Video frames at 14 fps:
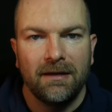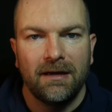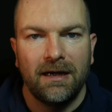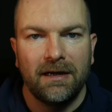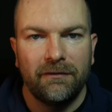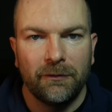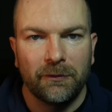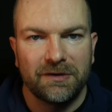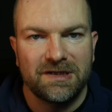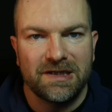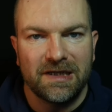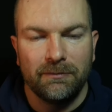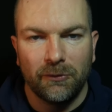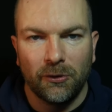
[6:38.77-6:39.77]
and if you want to
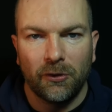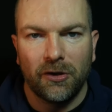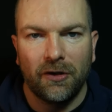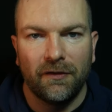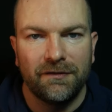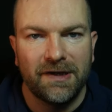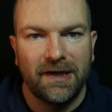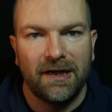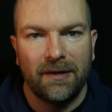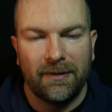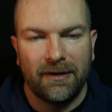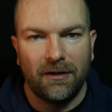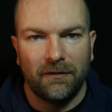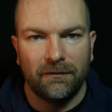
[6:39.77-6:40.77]
see more content
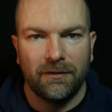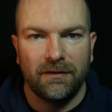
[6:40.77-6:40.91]
about off